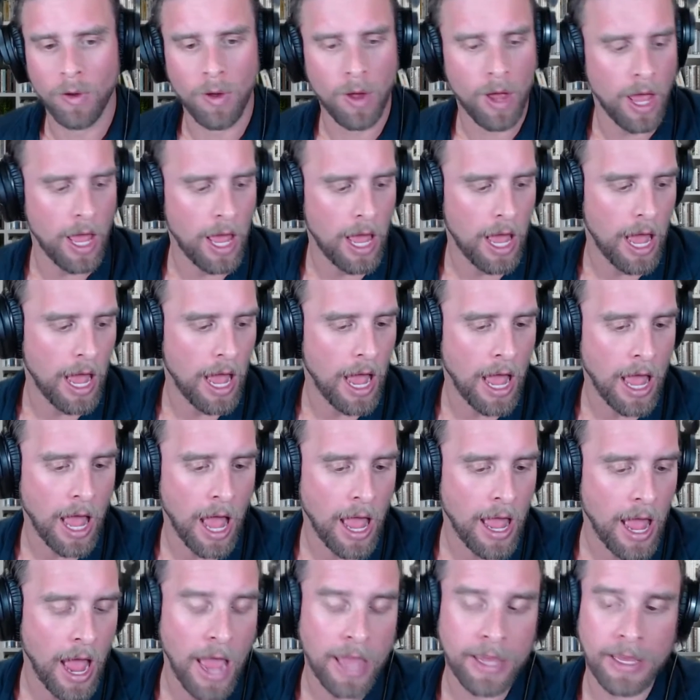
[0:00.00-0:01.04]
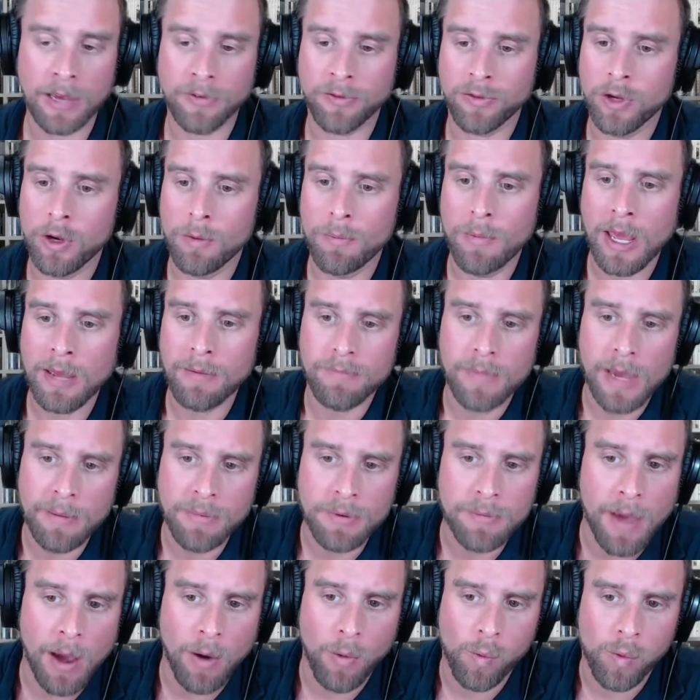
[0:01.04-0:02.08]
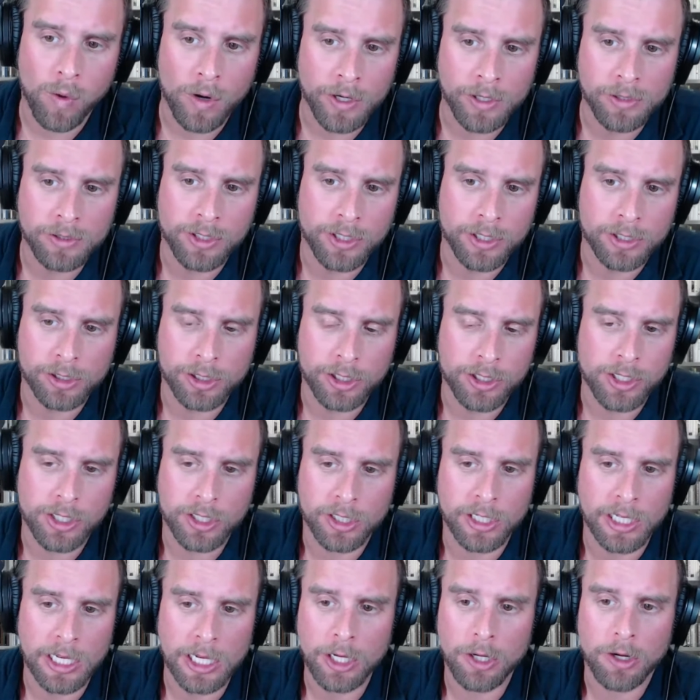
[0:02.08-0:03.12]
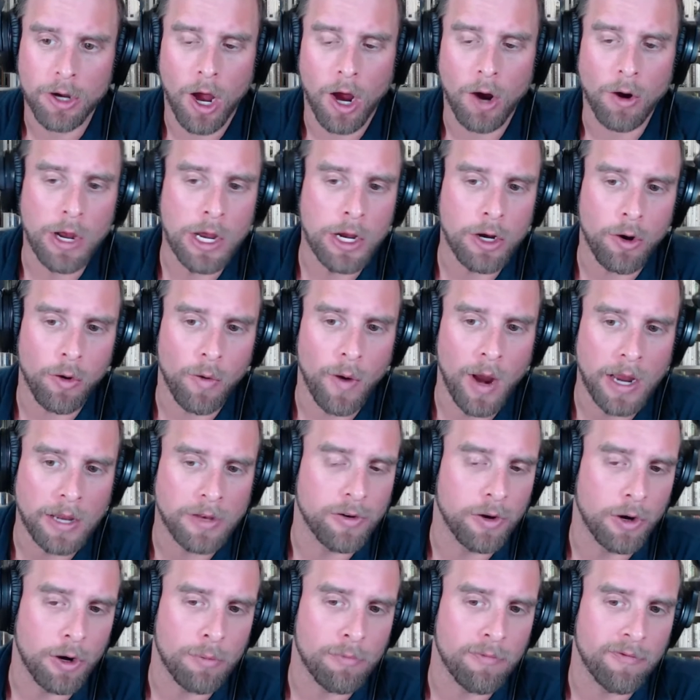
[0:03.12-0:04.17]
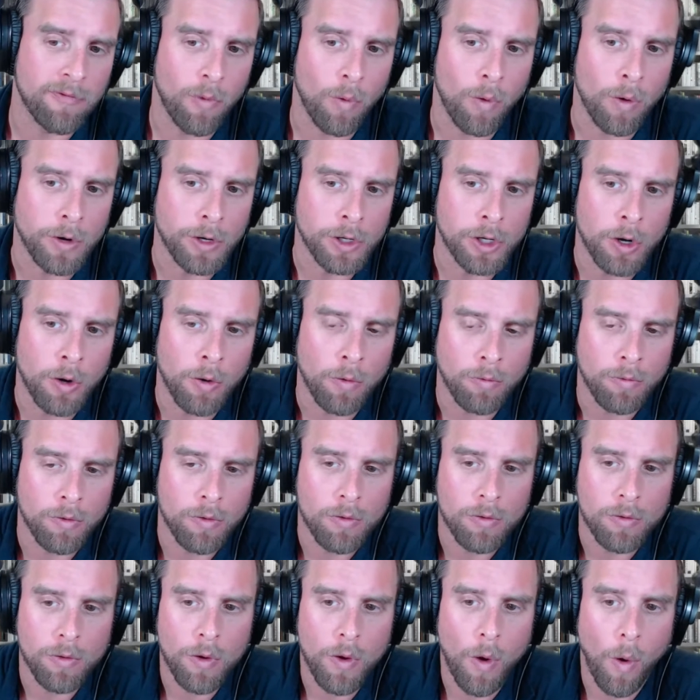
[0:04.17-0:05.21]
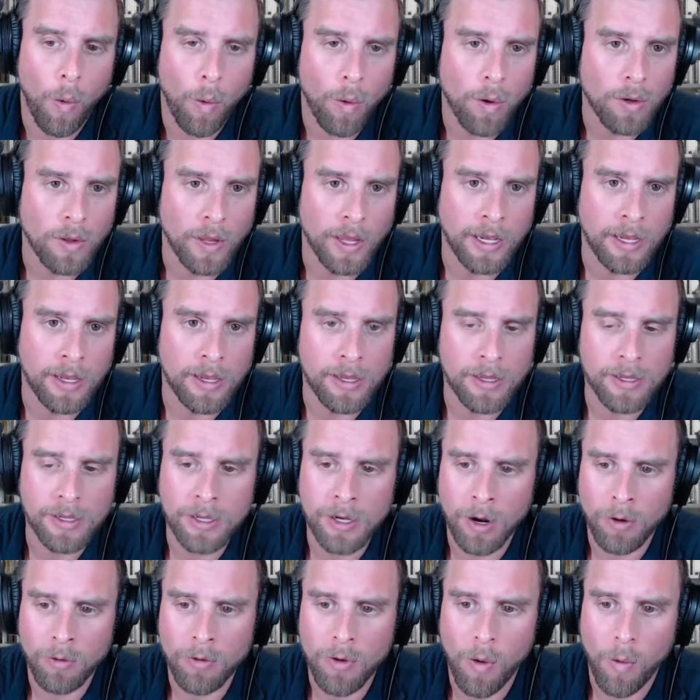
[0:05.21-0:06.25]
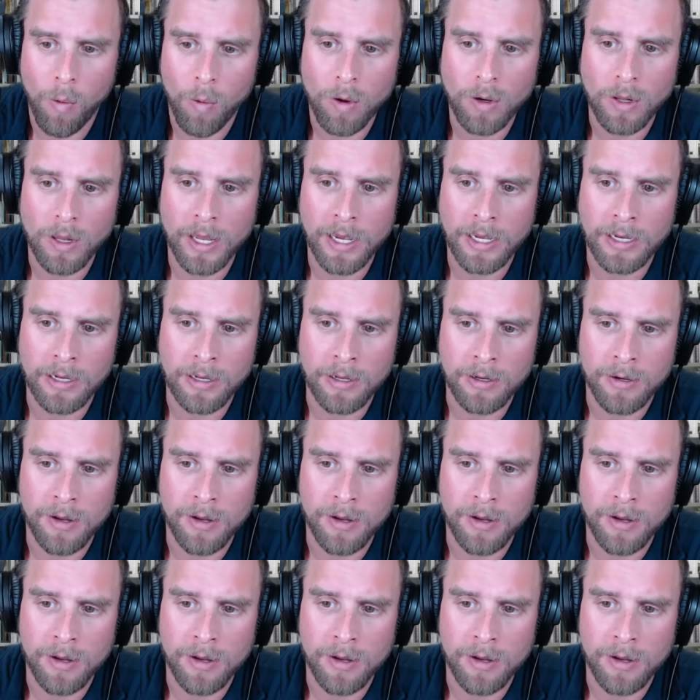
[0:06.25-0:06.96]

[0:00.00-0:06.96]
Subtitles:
I guess, maybe, Matt, we're using just the incorrect term for, correlate, correlated,